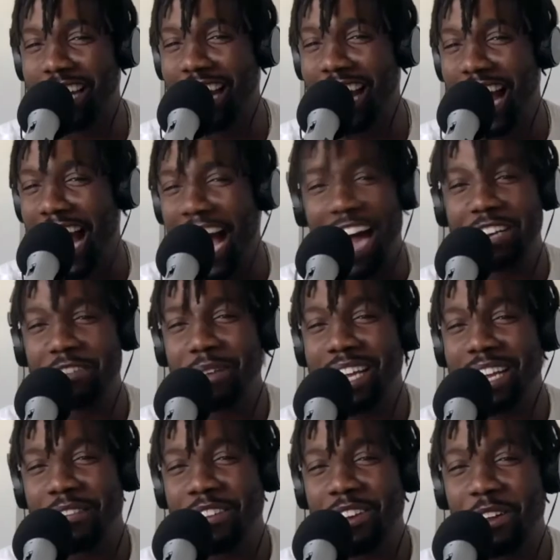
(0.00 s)
how do we
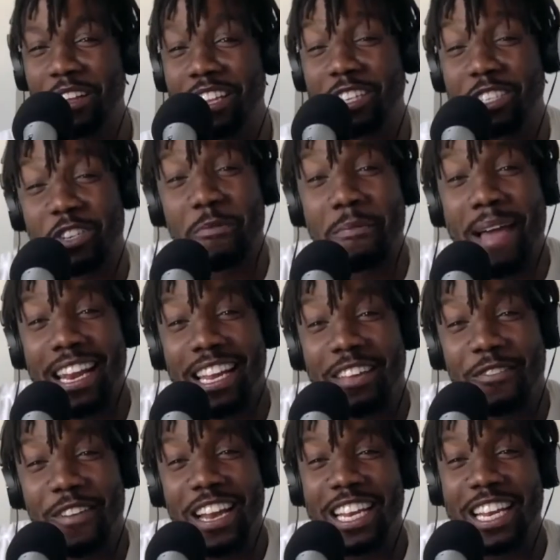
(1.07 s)
even know that that traumatic
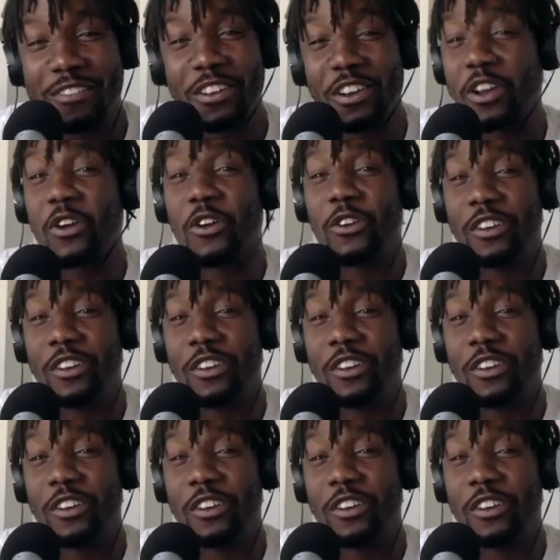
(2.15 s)
event even occurred?